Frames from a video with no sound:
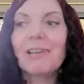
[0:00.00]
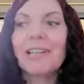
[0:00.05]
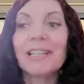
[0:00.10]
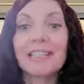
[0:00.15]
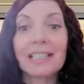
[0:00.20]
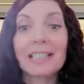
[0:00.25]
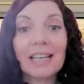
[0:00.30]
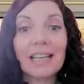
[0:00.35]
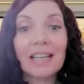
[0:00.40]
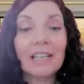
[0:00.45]
way to
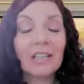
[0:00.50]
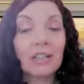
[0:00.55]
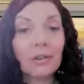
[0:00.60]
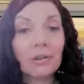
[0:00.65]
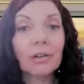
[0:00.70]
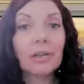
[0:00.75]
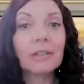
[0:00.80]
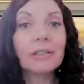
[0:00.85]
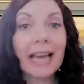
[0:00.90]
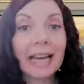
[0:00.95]
say
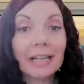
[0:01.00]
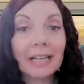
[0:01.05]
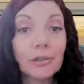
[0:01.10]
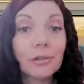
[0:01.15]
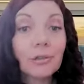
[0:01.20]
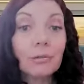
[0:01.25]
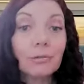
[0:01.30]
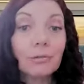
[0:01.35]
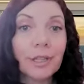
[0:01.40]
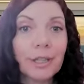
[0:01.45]
your
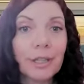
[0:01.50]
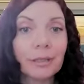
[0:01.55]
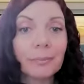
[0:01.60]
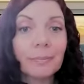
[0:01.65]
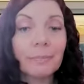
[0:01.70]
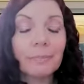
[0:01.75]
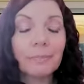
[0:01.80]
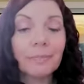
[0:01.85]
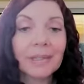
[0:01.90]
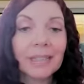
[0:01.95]
natural
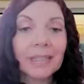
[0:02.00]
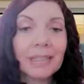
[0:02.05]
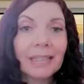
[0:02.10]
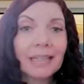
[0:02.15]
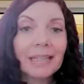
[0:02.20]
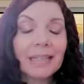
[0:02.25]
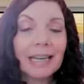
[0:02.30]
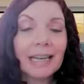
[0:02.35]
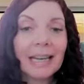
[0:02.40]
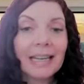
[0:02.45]
rhythm.
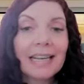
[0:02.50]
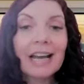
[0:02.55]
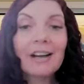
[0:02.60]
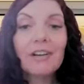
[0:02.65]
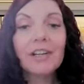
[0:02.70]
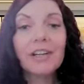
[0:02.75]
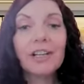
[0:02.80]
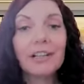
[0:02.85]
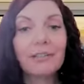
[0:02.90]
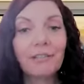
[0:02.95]
And now
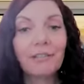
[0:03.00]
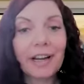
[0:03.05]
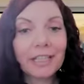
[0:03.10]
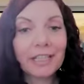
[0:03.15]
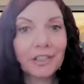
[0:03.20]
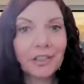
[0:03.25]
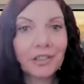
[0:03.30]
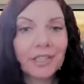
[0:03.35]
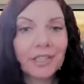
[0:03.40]
you're going to find